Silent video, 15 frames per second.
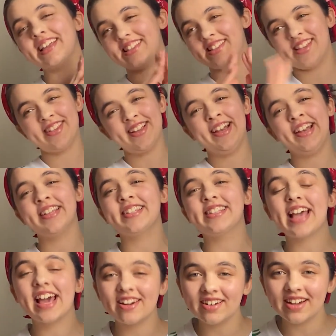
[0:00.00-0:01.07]
because it's on a
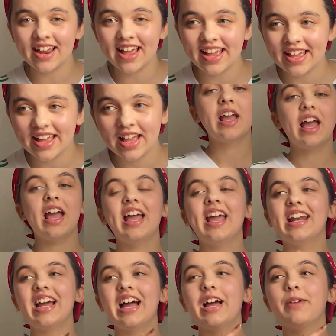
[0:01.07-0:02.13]
Saturday
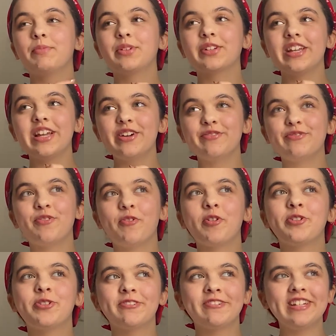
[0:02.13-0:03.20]
and I'm looking forward
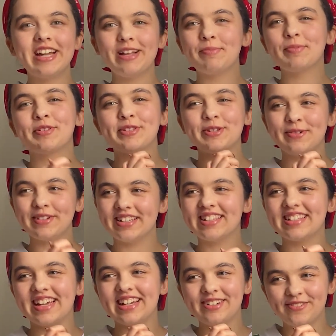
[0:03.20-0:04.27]
to it. I'm so
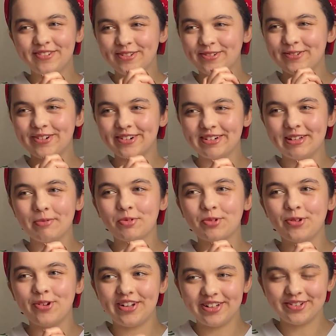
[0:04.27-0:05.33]
excited for the World Cup
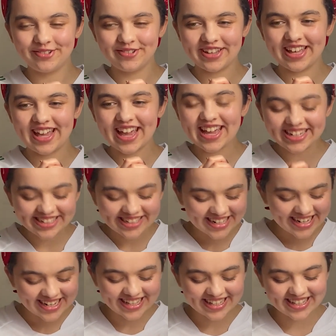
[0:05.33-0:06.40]

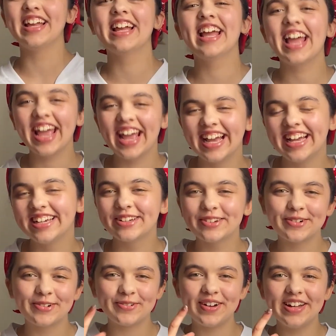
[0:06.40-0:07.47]
qualifications. And
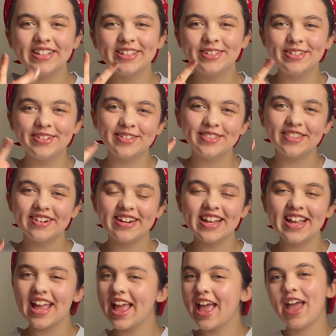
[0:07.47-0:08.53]
1, 2, 3,
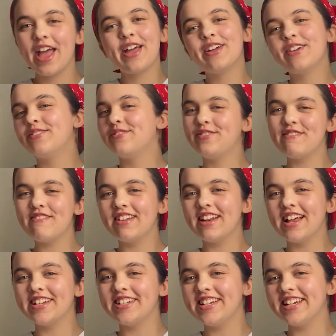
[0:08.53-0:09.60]
vive
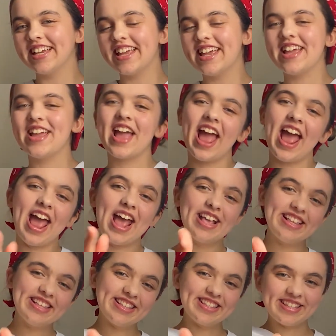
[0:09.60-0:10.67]
l'Algérie!
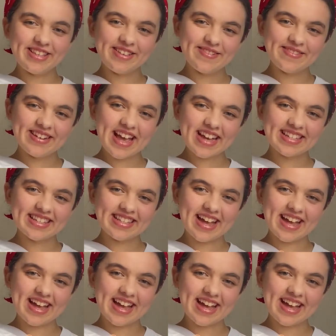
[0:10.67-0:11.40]
See you next